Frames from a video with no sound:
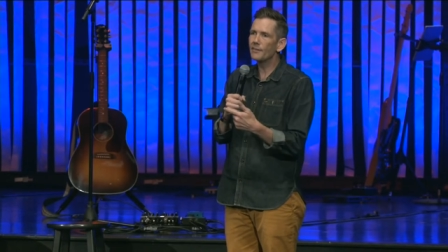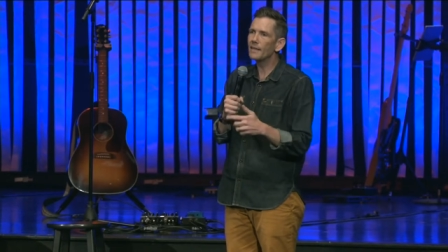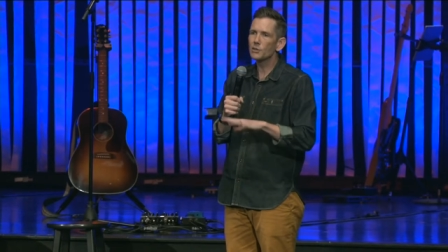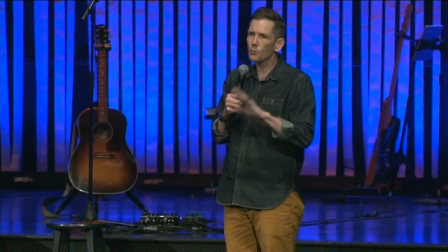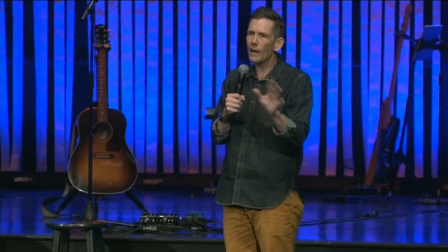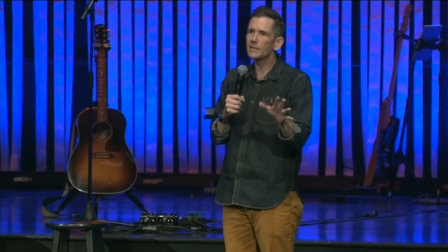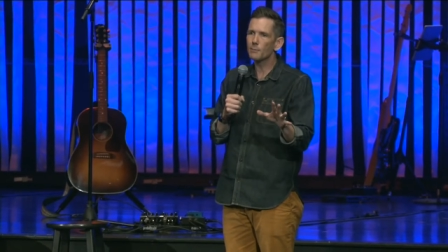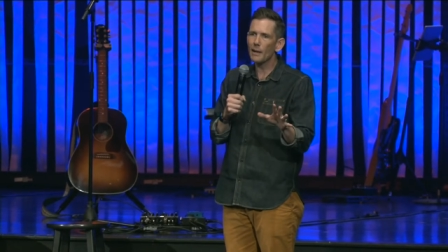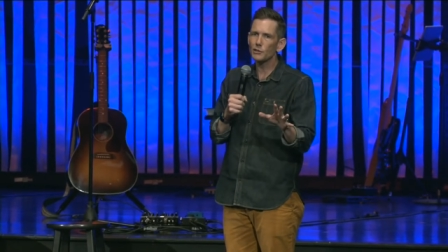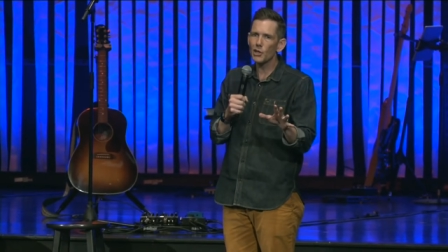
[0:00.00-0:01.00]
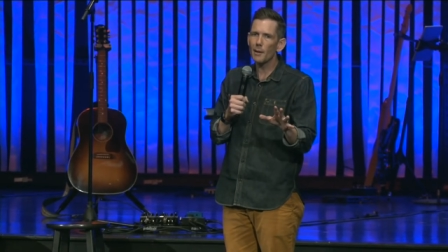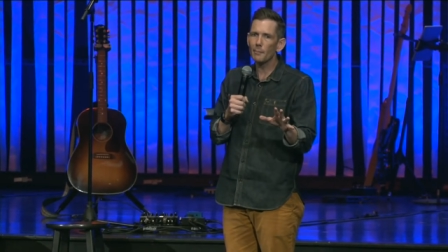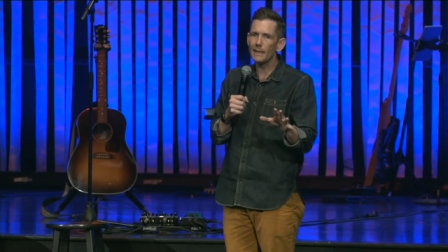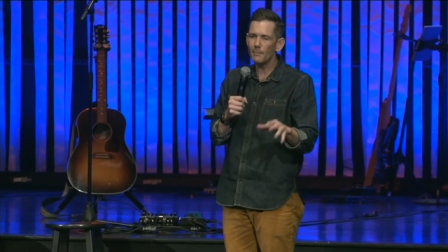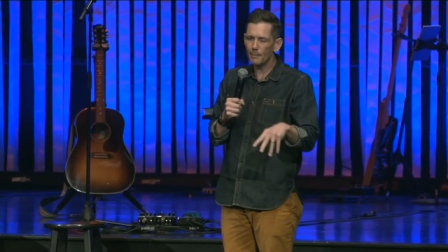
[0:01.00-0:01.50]
of this writes about John
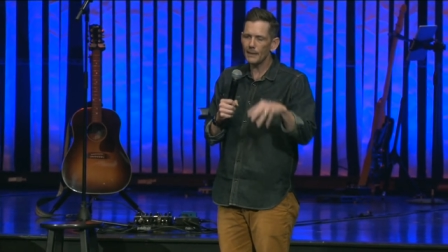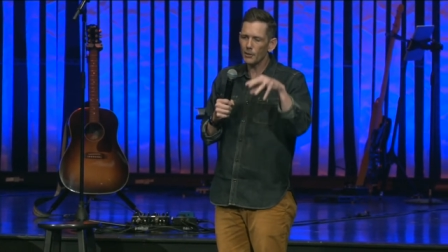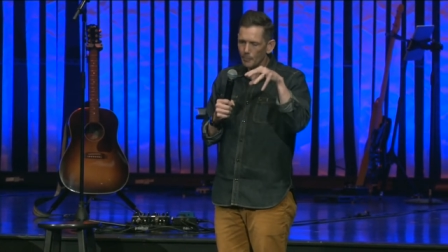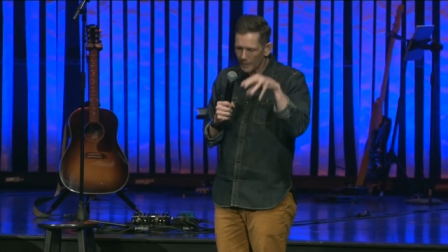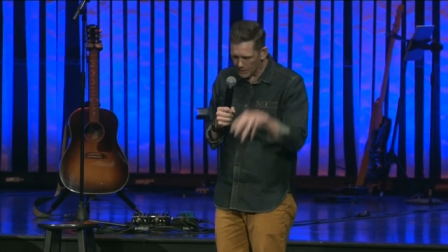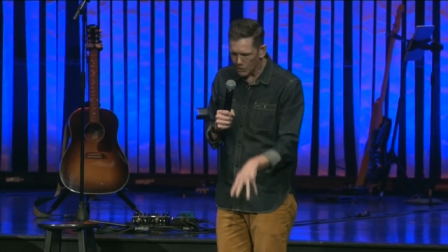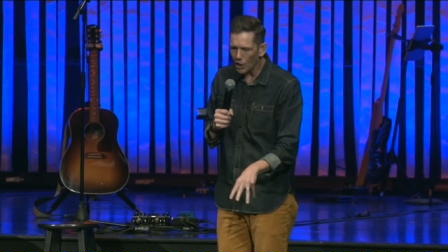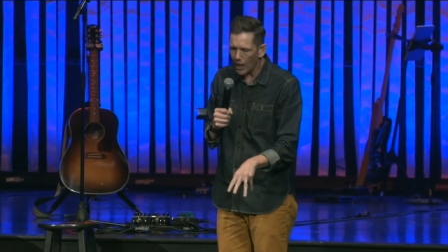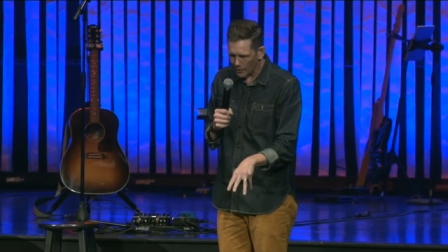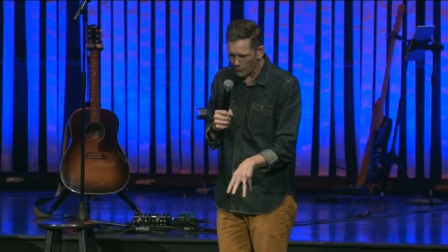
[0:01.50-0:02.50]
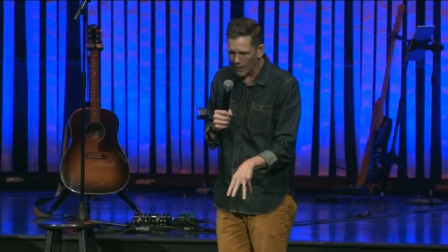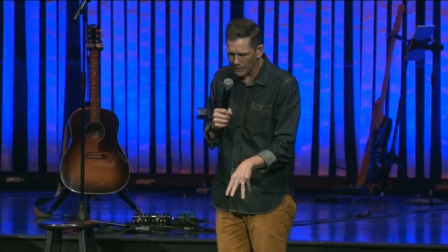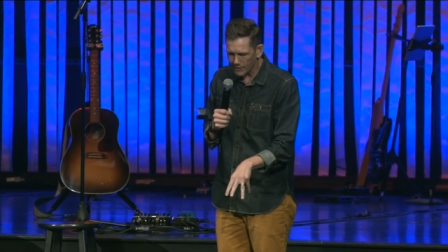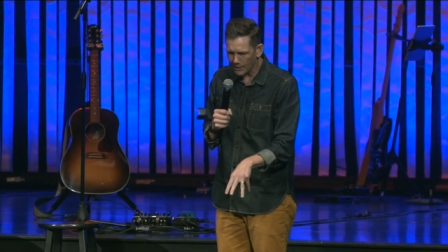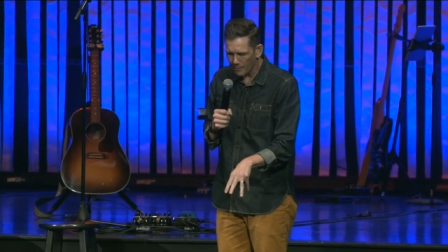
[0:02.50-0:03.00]
beating Peter, but John
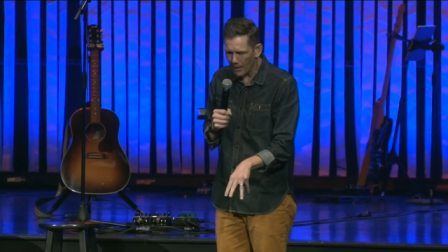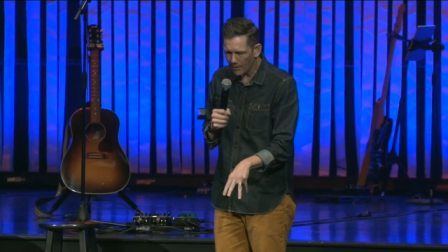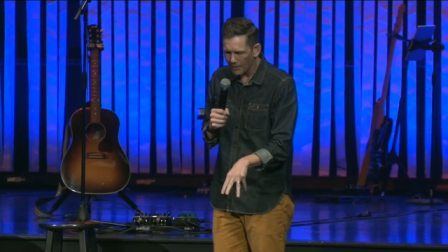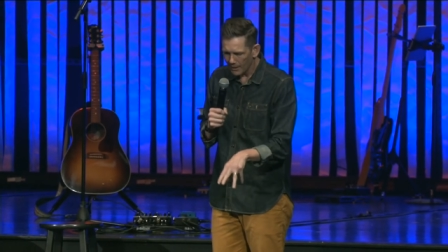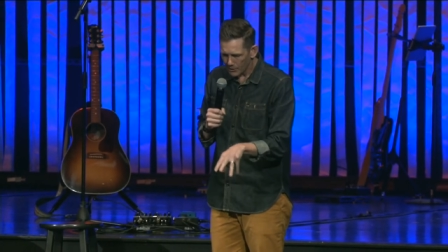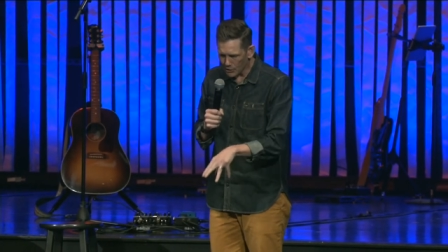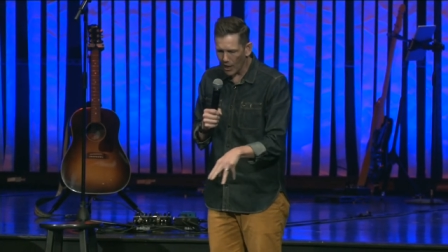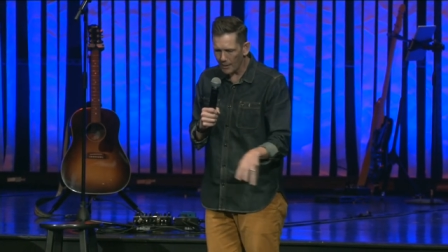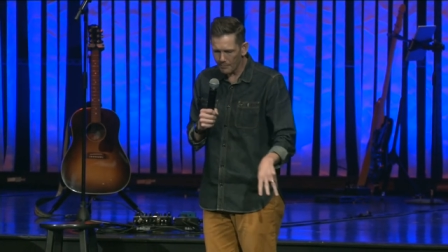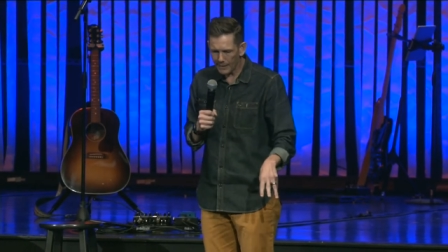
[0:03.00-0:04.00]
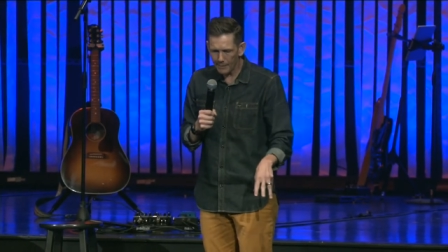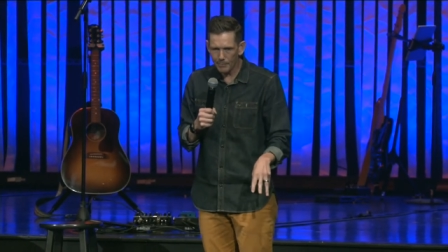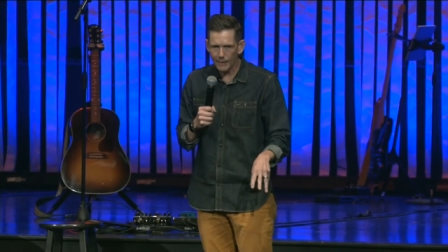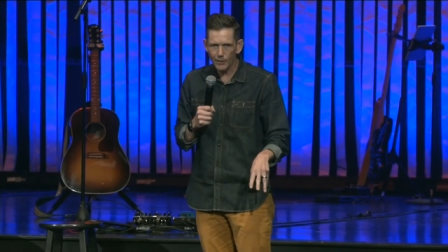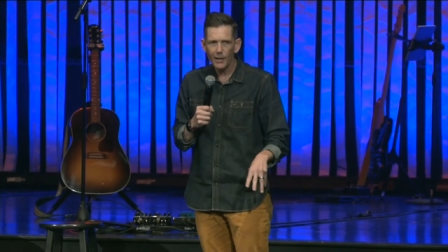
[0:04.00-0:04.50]
writes about John beating
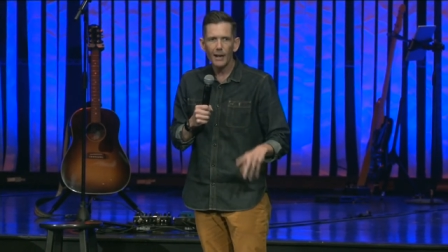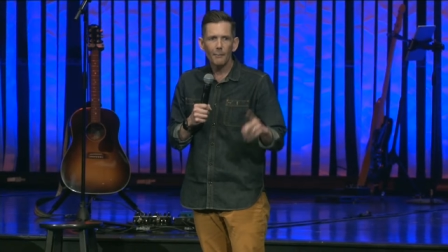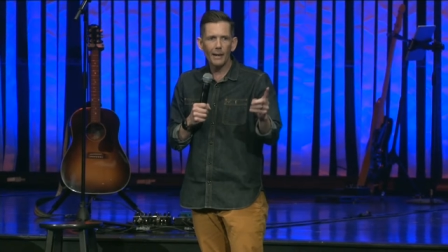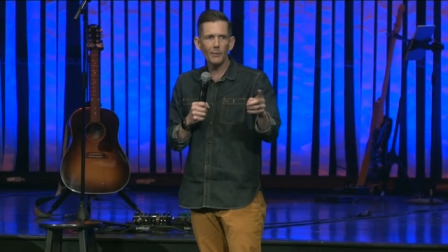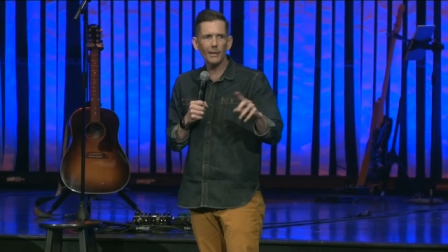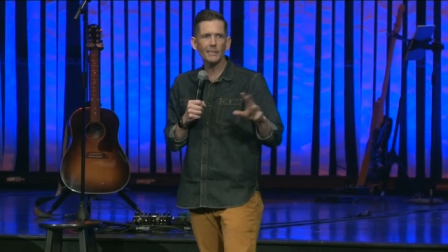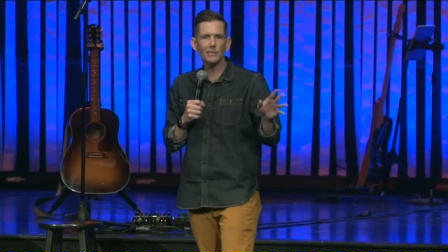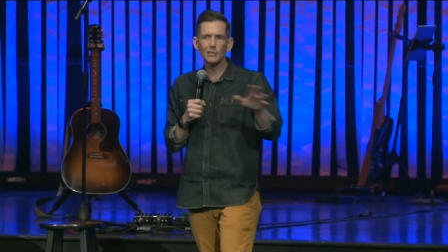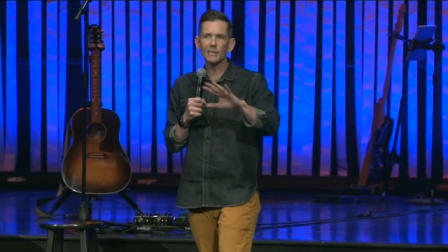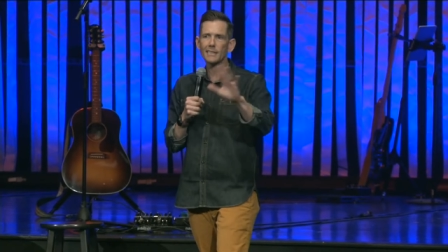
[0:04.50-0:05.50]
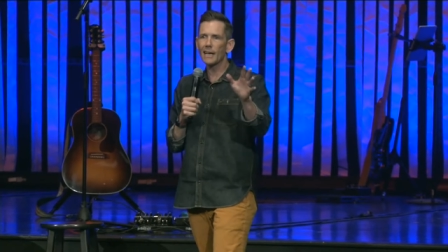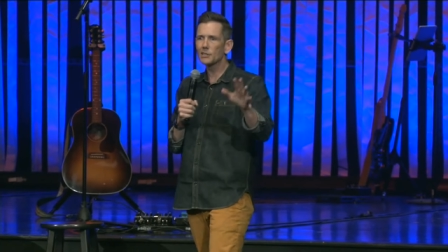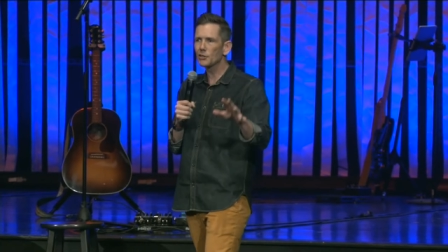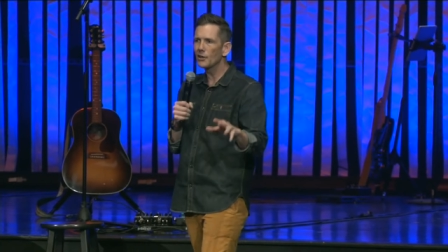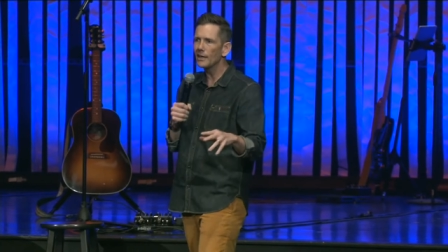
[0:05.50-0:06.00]
Peter. By the way, this is just
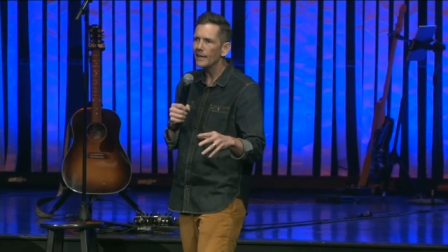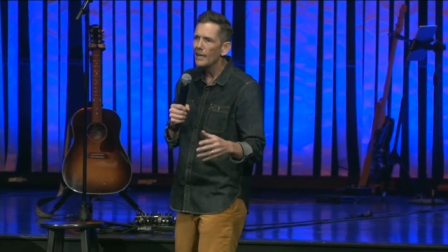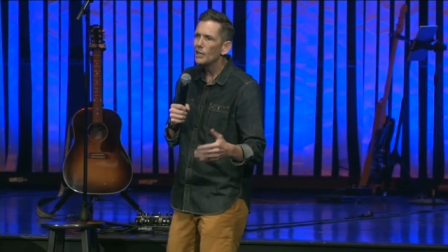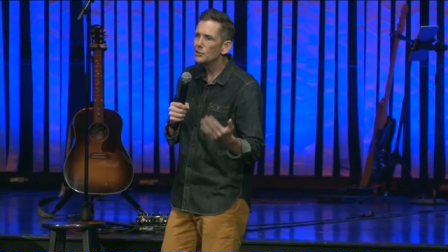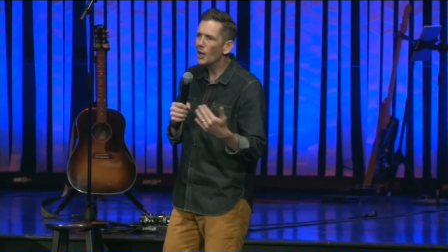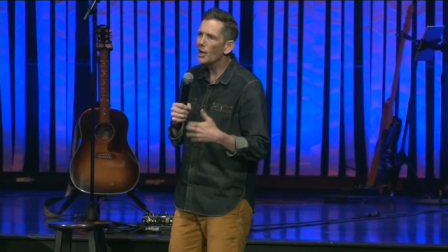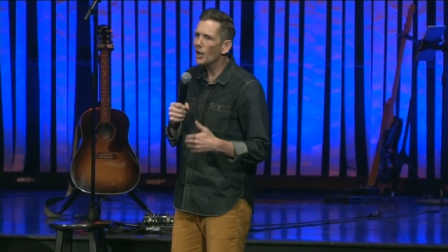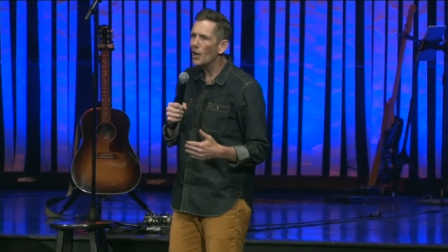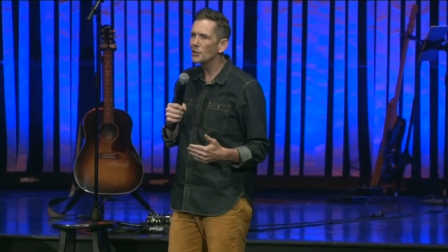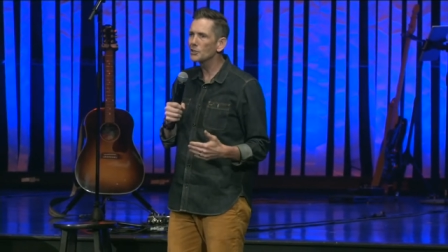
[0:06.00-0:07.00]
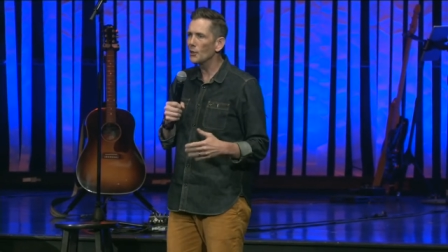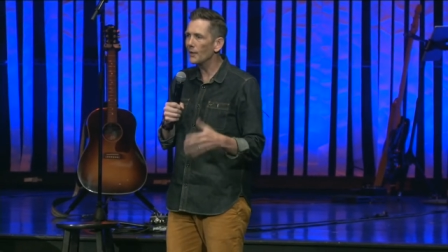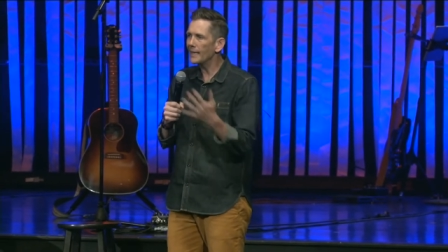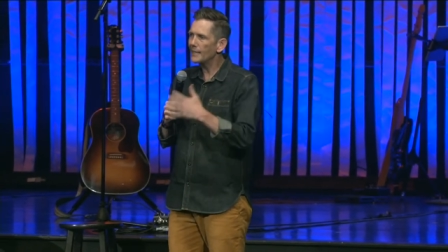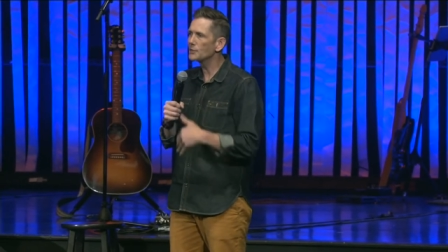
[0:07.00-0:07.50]
extra credit. John also,
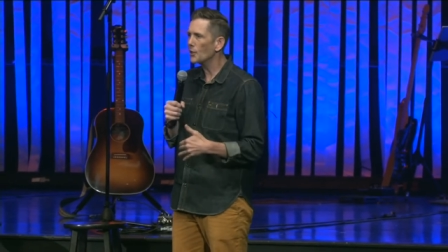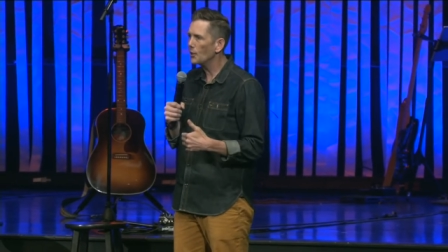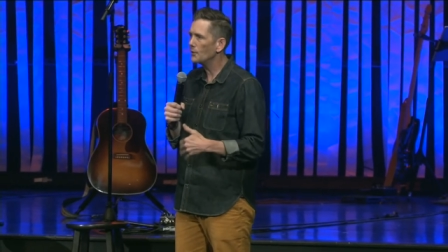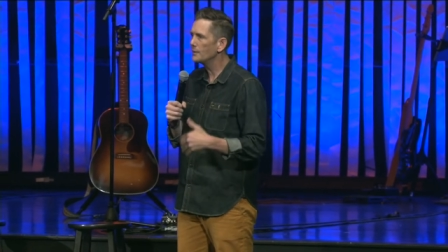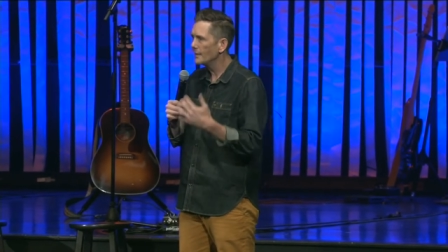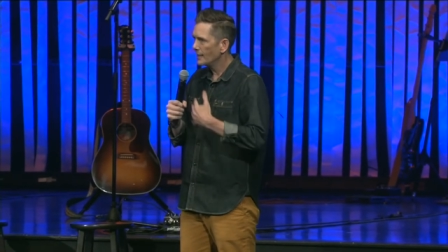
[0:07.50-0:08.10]
in his own